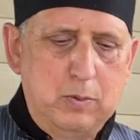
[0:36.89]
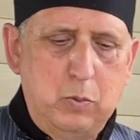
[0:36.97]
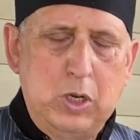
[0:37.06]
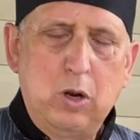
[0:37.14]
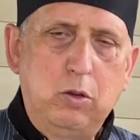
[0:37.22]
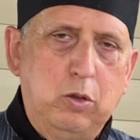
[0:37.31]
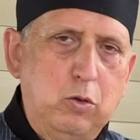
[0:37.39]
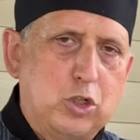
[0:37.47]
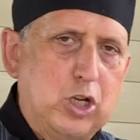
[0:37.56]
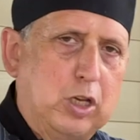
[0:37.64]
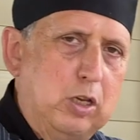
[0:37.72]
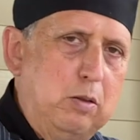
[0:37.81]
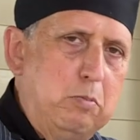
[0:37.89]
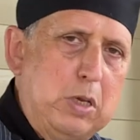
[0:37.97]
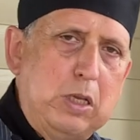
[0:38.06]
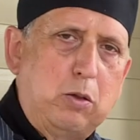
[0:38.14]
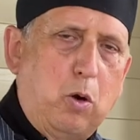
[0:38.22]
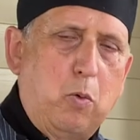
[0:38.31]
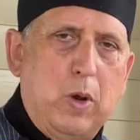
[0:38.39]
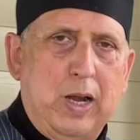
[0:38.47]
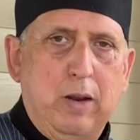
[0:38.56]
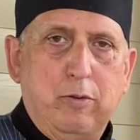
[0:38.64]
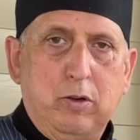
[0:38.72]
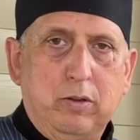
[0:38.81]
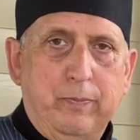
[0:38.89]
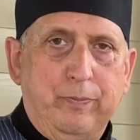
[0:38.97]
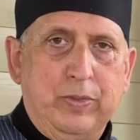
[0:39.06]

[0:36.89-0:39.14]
We don't do chicken, meat, or whatever.